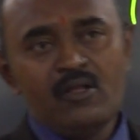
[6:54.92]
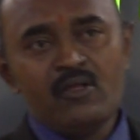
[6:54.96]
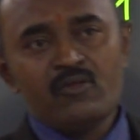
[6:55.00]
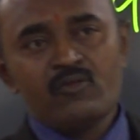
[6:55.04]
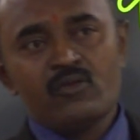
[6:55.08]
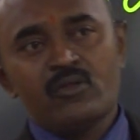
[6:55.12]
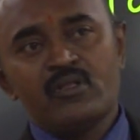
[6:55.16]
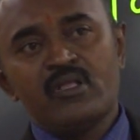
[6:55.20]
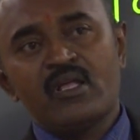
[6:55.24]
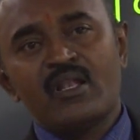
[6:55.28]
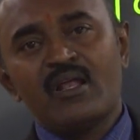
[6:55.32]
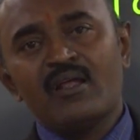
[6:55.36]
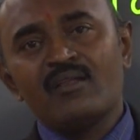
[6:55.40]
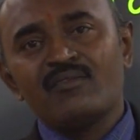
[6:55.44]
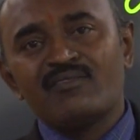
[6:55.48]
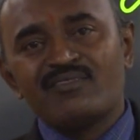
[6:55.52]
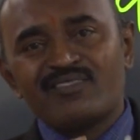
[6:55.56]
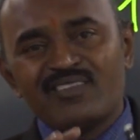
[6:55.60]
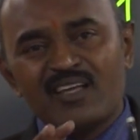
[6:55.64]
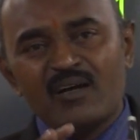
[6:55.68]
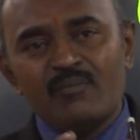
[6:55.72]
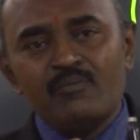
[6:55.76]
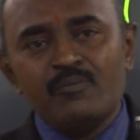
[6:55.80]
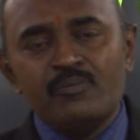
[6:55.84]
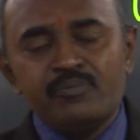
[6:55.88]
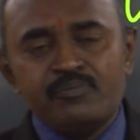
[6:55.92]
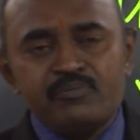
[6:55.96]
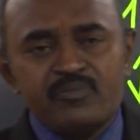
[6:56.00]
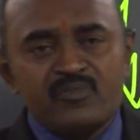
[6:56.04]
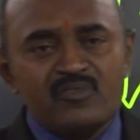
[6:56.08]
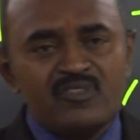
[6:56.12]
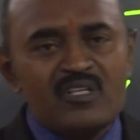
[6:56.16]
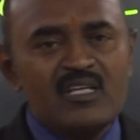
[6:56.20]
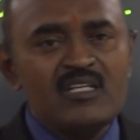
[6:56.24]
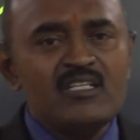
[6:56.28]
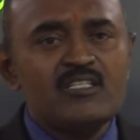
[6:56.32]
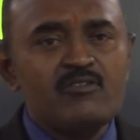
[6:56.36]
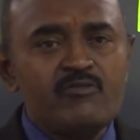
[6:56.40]
So there are some
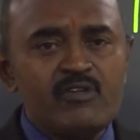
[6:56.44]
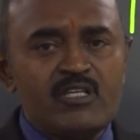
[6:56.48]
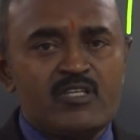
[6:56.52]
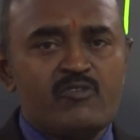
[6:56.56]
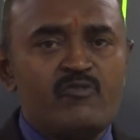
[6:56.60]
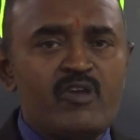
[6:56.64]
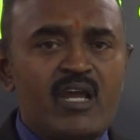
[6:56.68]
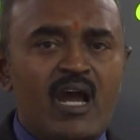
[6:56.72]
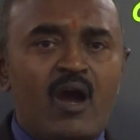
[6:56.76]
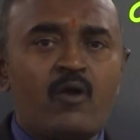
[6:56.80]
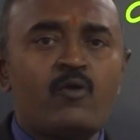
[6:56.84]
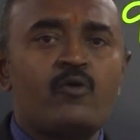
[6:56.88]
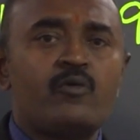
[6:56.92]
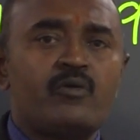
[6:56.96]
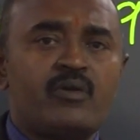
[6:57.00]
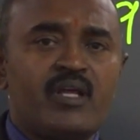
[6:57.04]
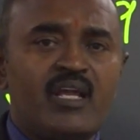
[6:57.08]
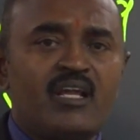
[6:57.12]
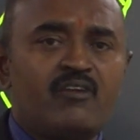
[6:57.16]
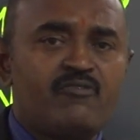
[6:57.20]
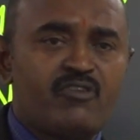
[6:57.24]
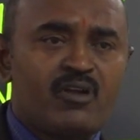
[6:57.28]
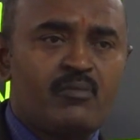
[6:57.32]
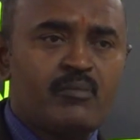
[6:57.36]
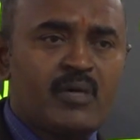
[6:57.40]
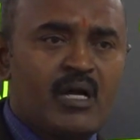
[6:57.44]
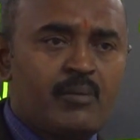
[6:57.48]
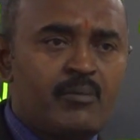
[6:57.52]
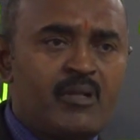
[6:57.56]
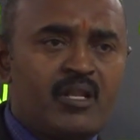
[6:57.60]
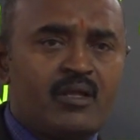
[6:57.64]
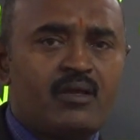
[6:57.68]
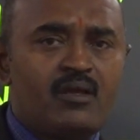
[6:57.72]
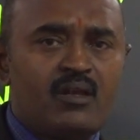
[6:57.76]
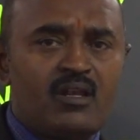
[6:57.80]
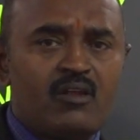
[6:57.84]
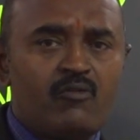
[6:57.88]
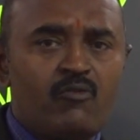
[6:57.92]
things which we have to take from
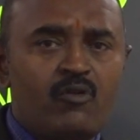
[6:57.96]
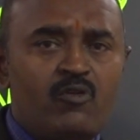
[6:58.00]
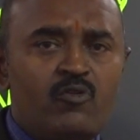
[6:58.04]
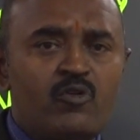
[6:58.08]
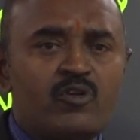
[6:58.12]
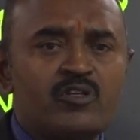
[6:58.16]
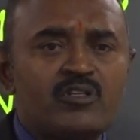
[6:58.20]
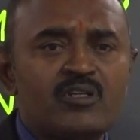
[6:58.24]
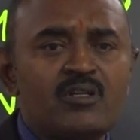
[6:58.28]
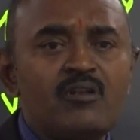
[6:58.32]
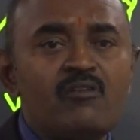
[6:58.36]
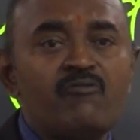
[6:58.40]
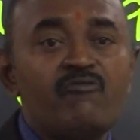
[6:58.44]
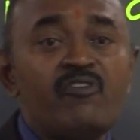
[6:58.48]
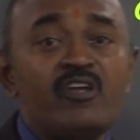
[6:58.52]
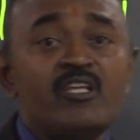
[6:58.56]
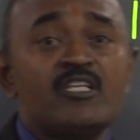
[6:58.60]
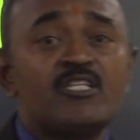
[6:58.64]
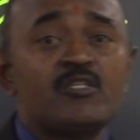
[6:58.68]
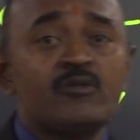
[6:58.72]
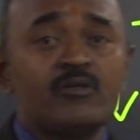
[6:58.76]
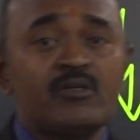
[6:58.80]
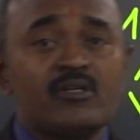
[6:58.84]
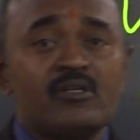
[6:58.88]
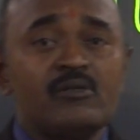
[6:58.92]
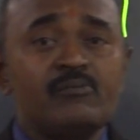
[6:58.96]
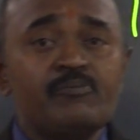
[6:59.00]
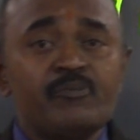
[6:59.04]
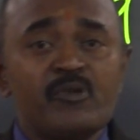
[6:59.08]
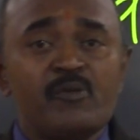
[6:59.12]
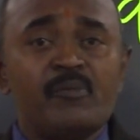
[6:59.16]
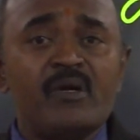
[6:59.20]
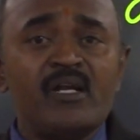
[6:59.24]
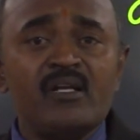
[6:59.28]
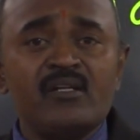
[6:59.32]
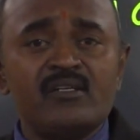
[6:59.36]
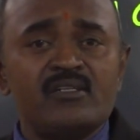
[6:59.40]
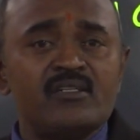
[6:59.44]
American Revolution, which were
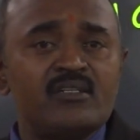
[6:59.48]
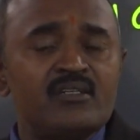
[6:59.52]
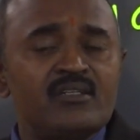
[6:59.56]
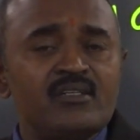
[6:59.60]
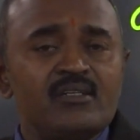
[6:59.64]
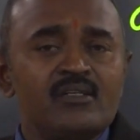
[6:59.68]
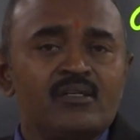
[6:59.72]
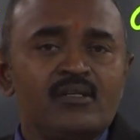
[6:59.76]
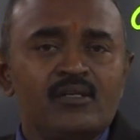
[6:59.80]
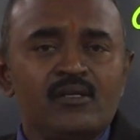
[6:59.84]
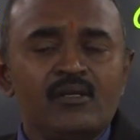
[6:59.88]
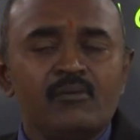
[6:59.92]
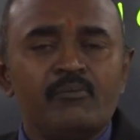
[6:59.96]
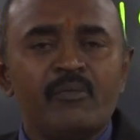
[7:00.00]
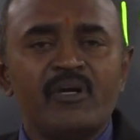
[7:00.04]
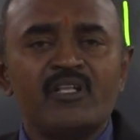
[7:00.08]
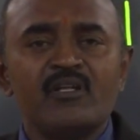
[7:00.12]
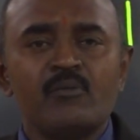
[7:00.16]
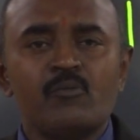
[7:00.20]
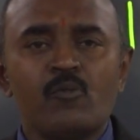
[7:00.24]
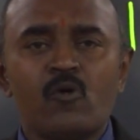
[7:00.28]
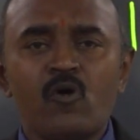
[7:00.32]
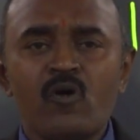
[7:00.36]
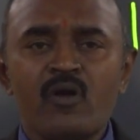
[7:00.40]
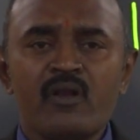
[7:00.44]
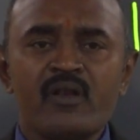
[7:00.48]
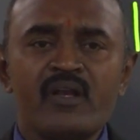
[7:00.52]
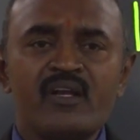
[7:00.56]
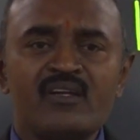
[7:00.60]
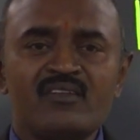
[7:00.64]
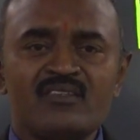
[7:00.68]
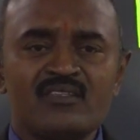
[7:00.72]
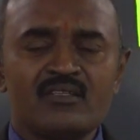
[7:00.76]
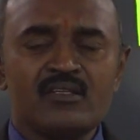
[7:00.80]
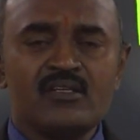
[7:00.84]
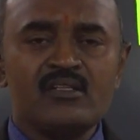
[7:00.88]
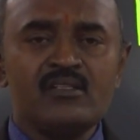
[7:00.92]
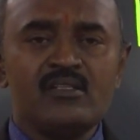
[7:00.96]
implemented by the
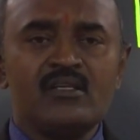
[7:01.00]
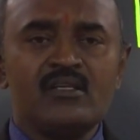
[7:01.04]
moderates in